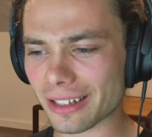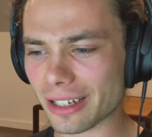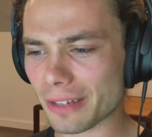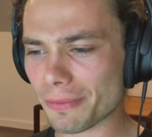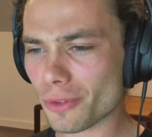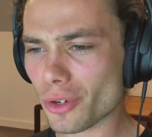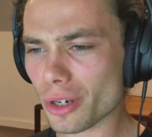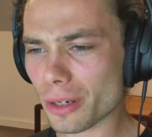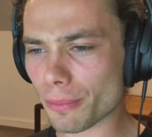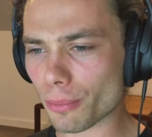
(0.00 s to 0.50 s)

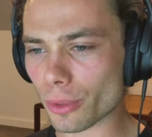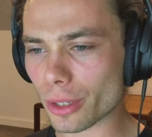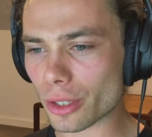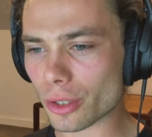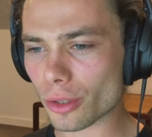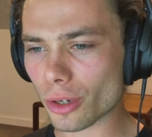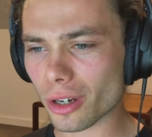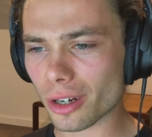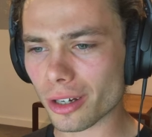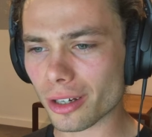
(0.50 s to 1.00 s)
I've got a
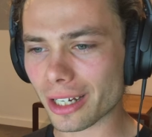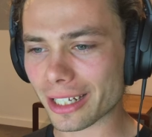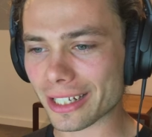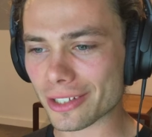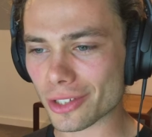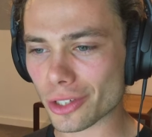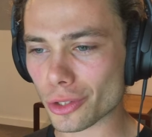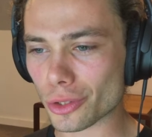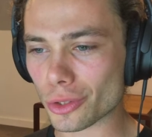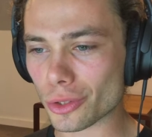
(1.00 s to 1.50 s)
bridge. Oh, I
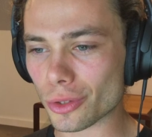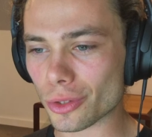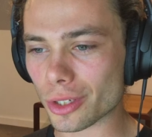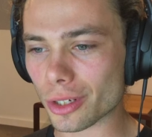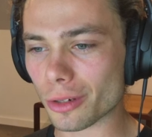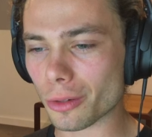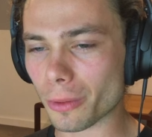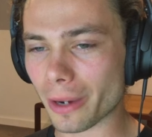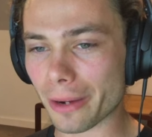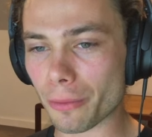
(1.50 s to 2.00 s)
guess I just used it.
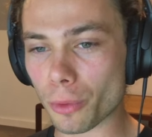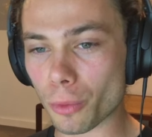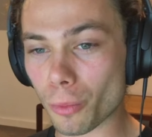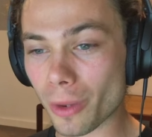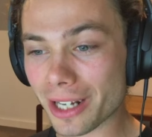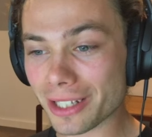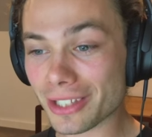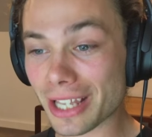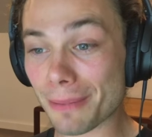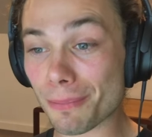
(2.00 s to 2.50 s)
All right, well,
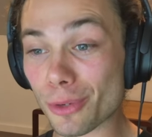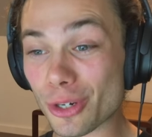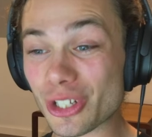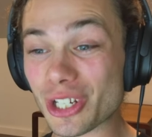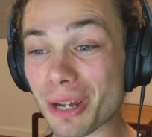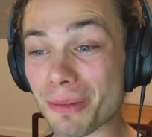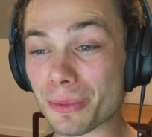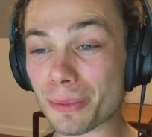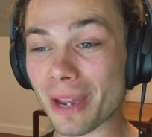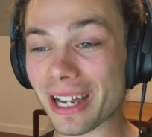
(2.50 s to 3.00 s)
once that bridge
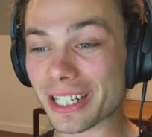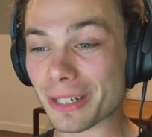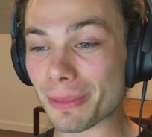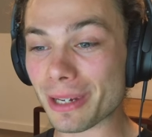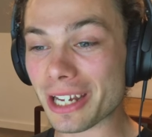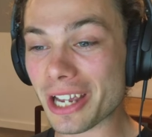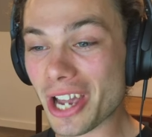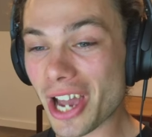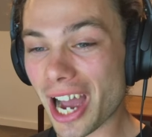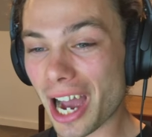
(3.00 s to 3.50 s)
comes back to
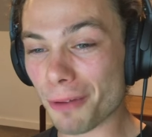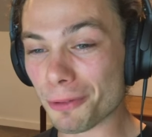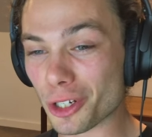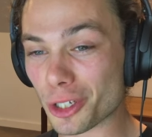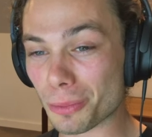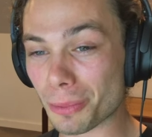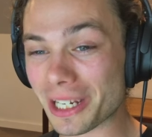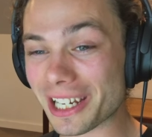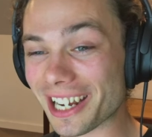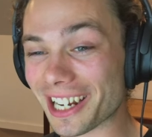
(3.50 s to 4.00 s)
me, I would
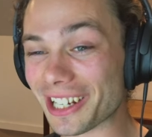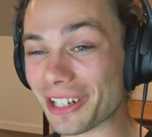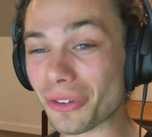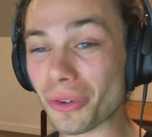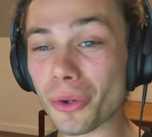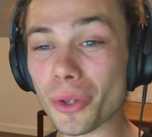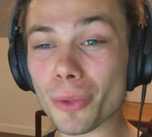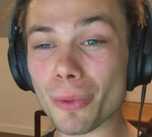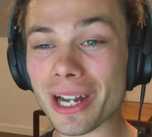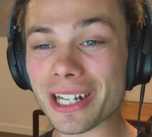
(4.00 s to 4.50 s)
just be taking it
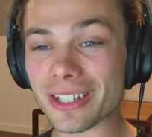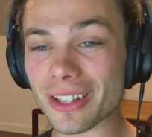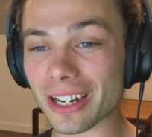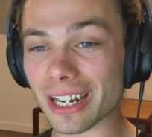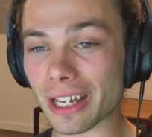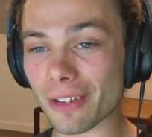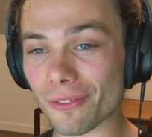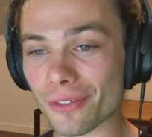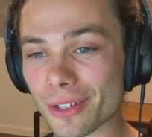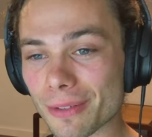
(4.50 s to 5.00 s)
all the way to the
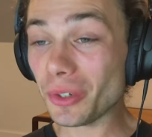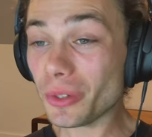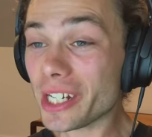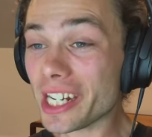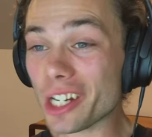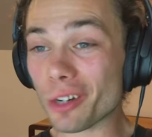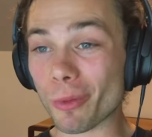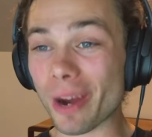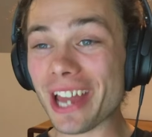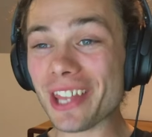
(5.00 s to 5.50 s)
left.
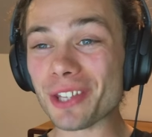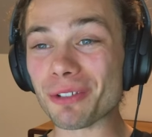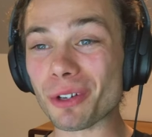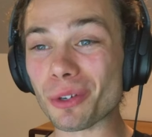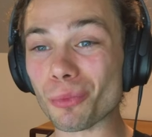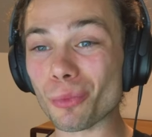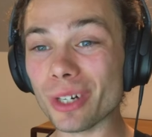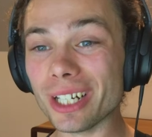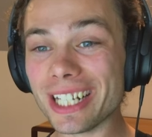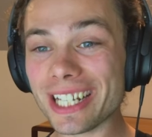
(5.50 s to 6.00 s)
Looking around, though, it
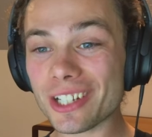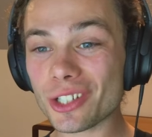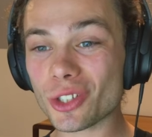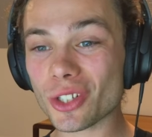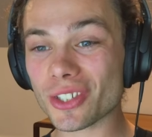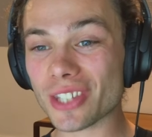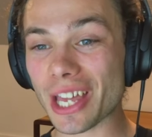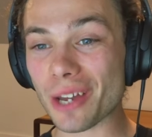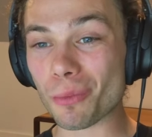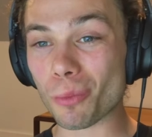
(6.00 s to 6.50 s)
really is
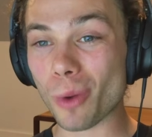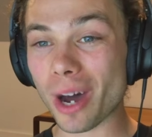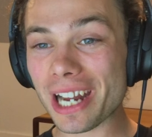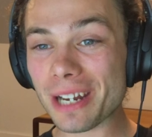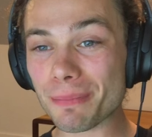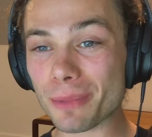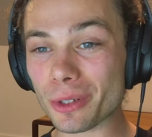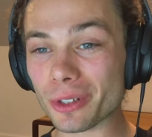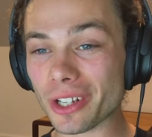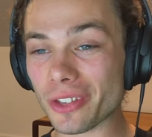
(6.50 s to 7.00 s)
just that
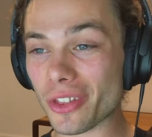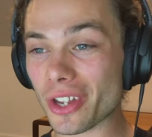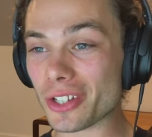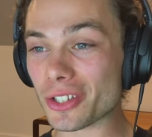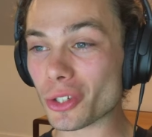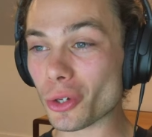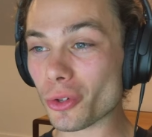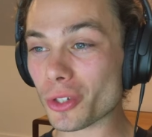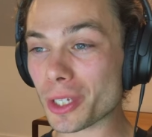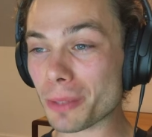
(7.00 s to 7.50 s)
one building that is
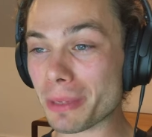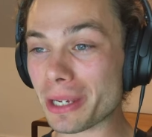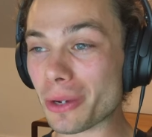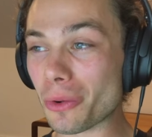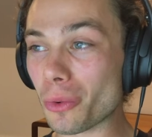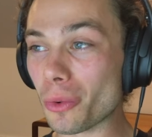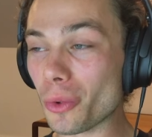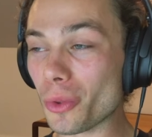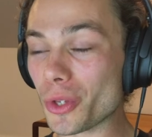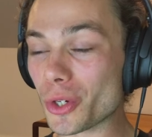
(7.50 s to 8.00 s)
causing me
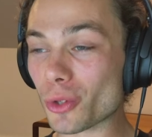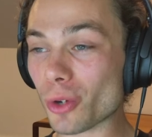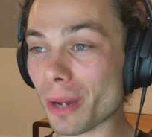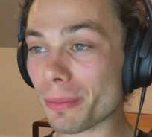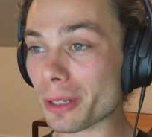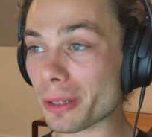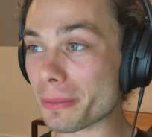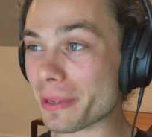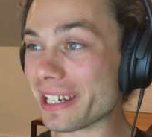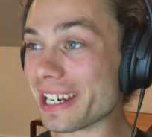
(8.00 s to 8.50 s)
all the
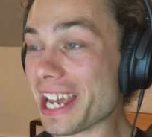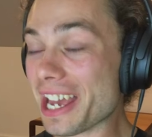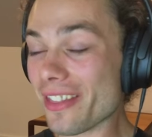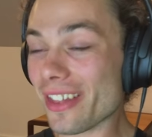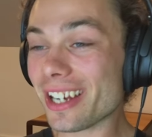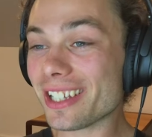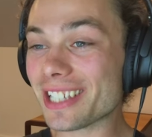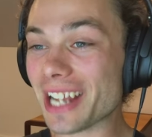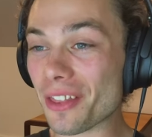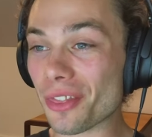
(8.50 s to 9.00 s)
trouble. I mean,
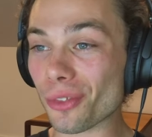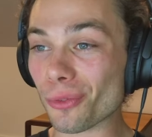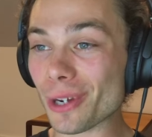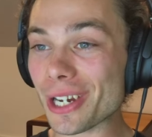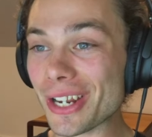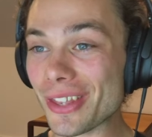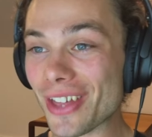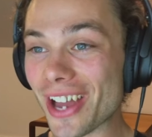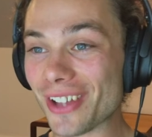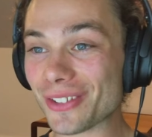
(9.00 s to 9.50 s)
that is now
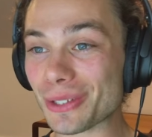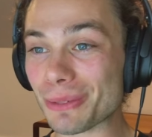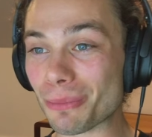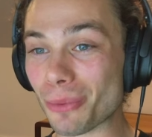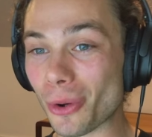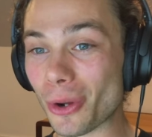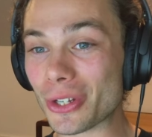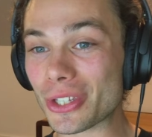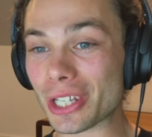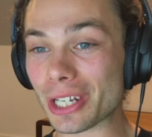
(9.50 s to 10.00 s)
3,000
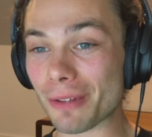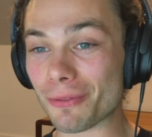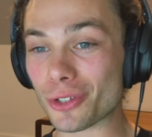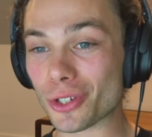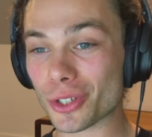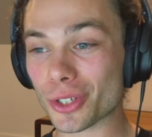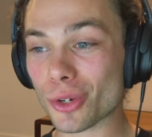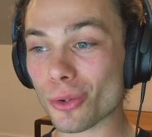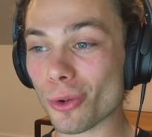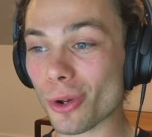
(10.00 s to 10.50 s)
points that I've
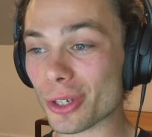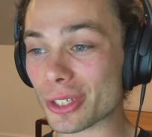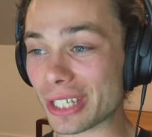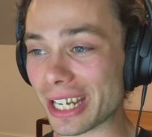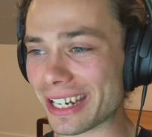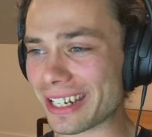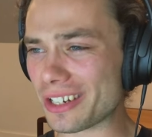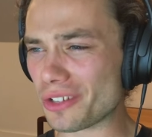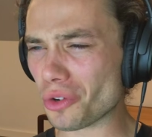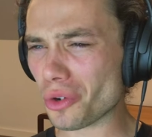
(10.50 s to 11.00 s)
just crossed,
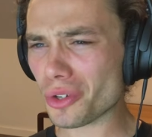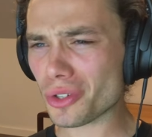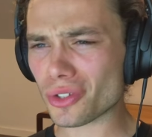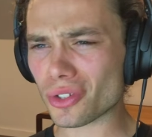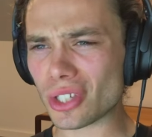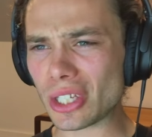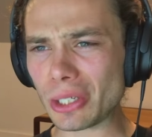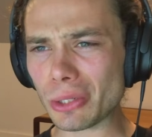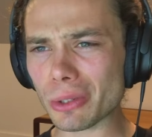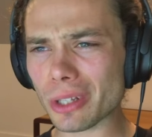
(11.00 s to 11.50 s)
and not a
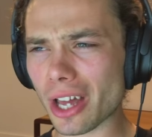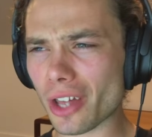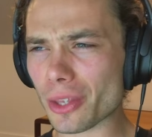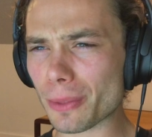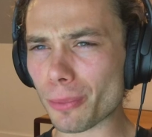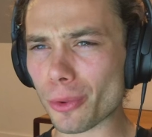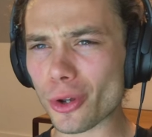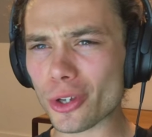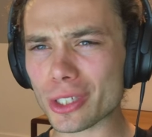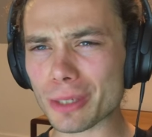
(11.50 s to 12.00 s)
single other
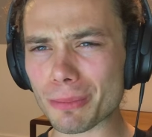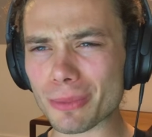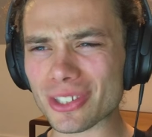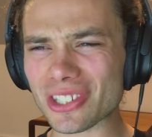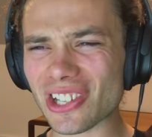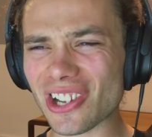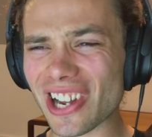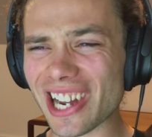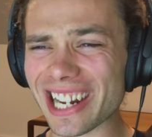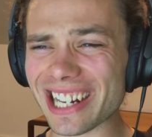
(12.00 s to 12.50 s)
person
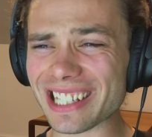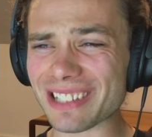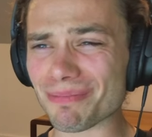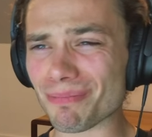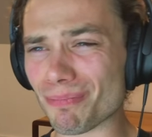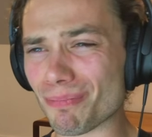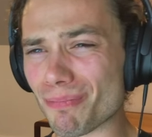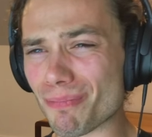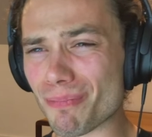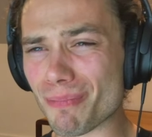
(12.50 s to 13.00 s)
besides
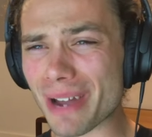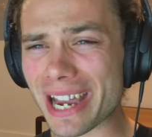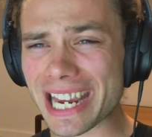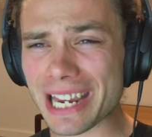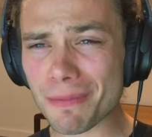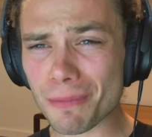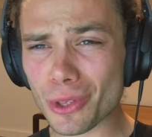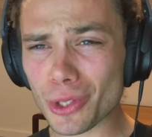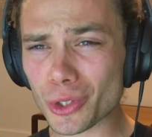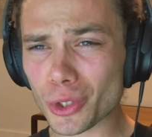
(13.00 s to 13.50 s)

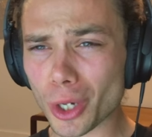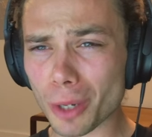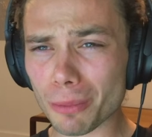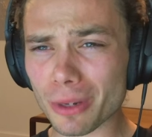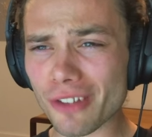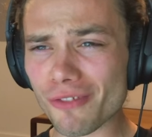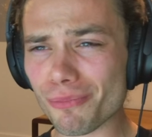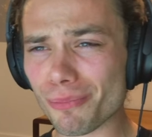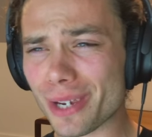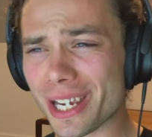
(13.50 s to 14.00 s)
maybe the top
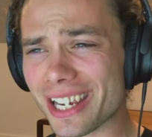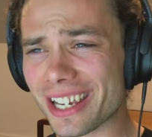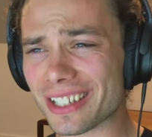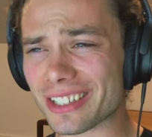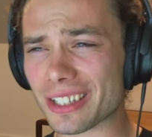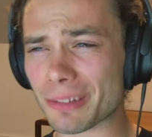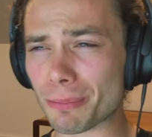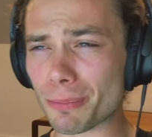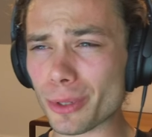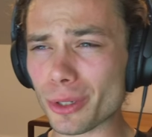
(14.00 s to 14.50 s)
left pink
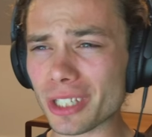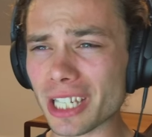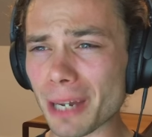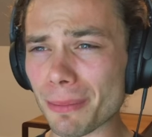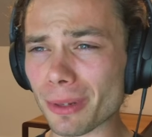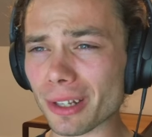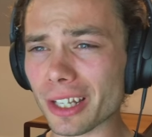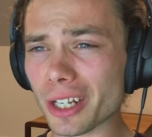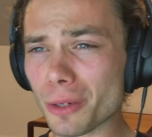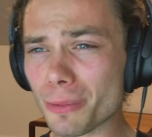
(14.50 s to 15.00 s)
is building up
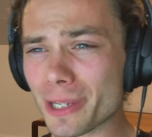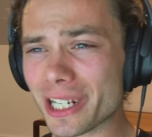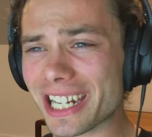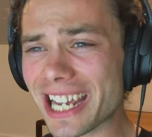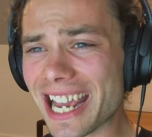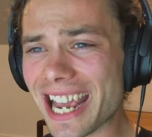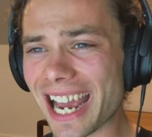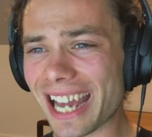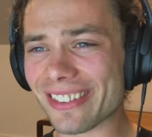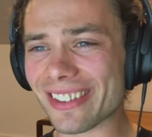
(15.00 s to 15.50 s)
a little bit,
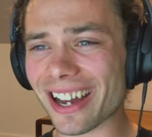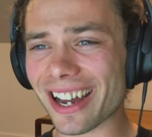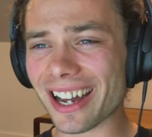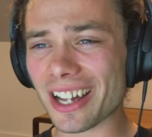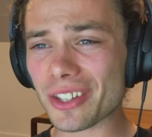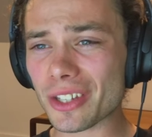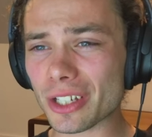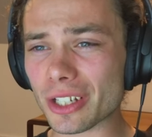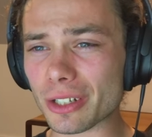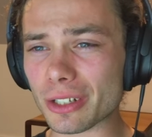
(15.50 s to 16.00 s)
and the
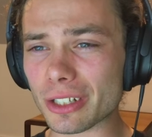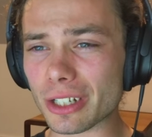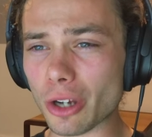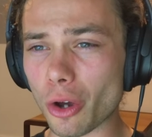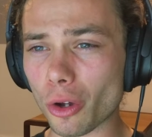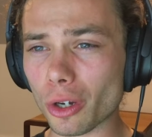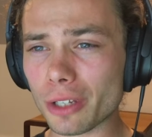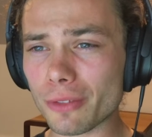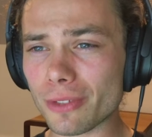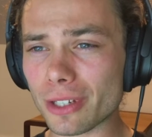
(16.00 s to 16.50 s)
other
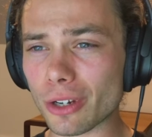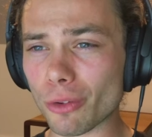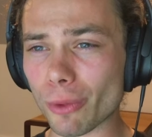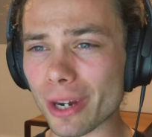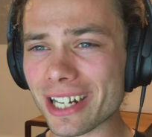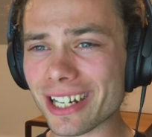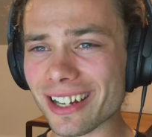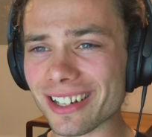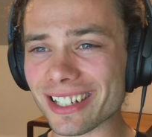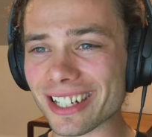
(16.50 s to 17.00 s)
olivey
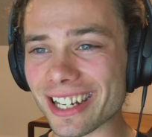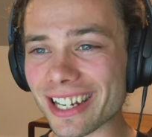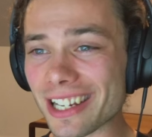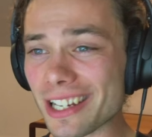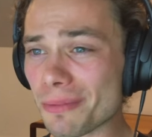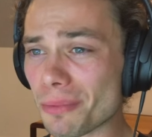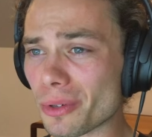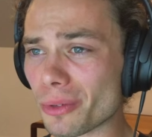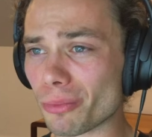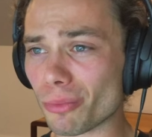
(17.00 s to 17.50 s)
green under
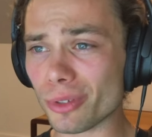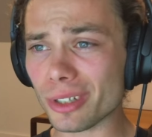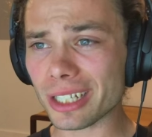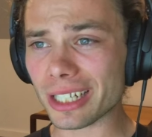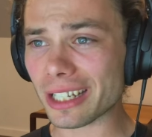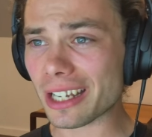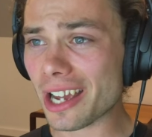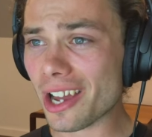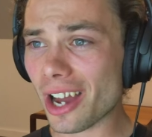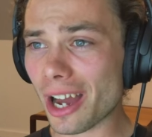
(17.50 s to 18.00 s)
here, but
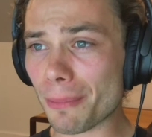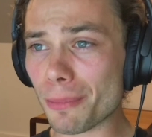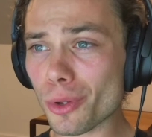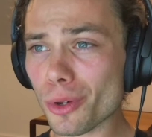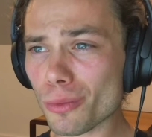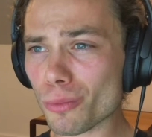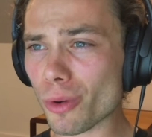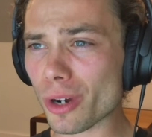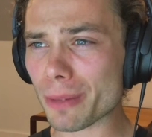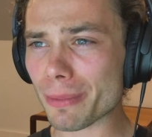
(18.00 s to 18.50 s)
really, I'm
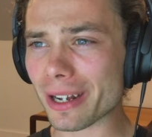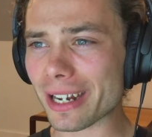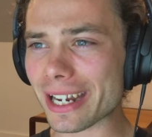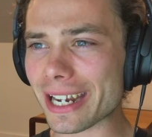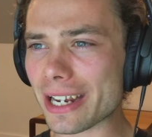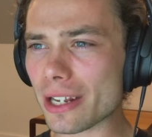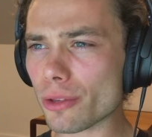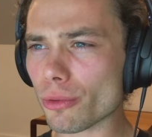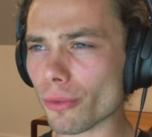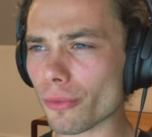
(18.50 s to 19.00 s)
not worried about
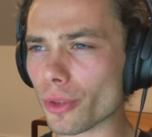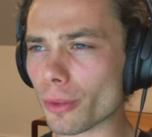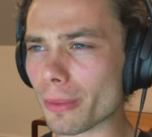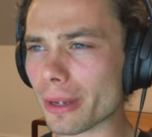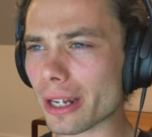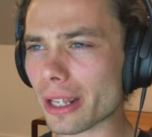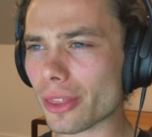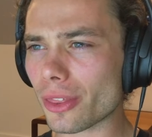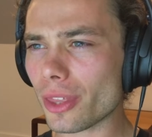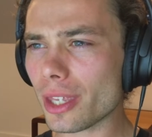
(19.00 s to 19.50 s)
either of them,
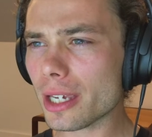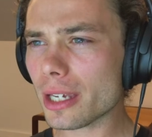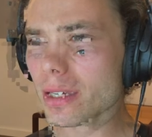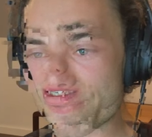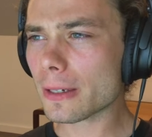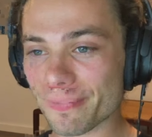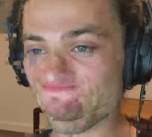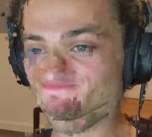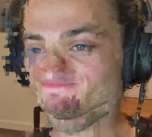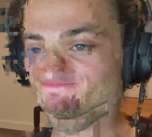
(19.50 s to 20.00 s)
and I think...
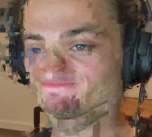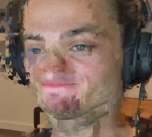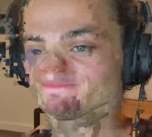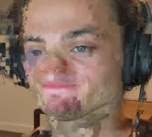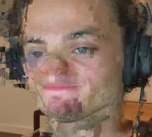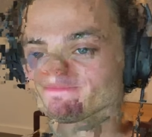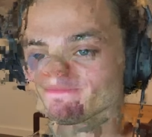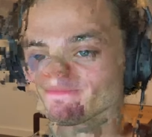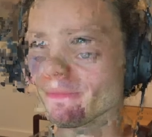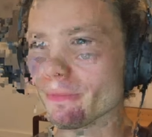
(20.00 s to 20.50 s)

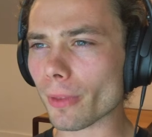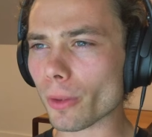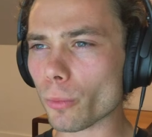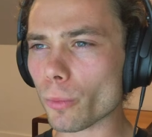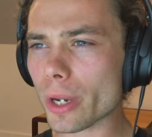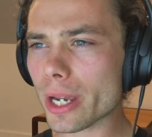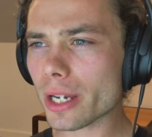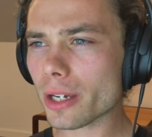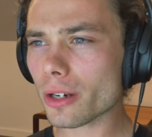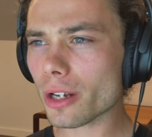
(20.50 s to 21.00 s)
Hmm,
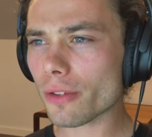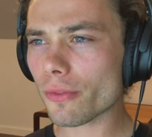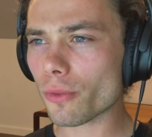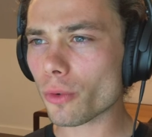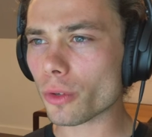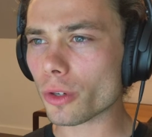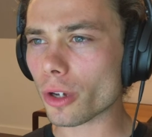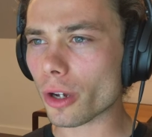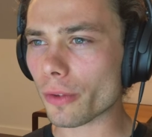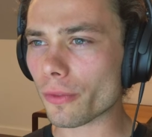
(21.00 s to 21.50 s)
where can I
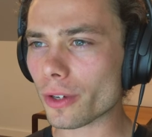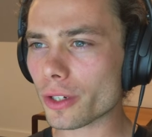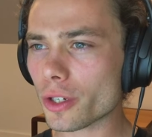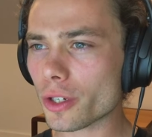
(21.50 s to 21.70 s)
afford? if I